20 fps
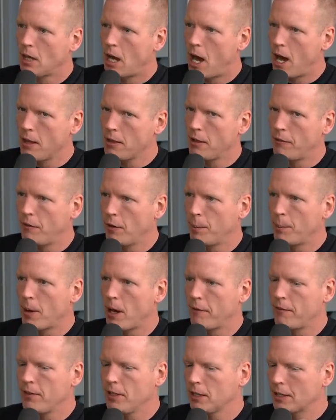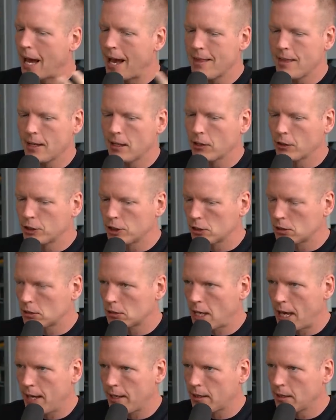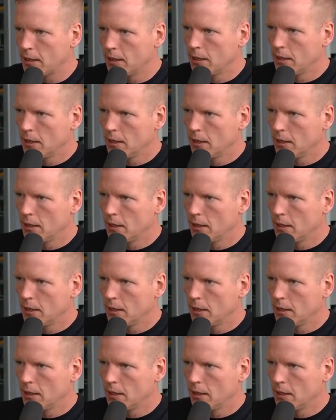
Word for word: on the football field, I think are just like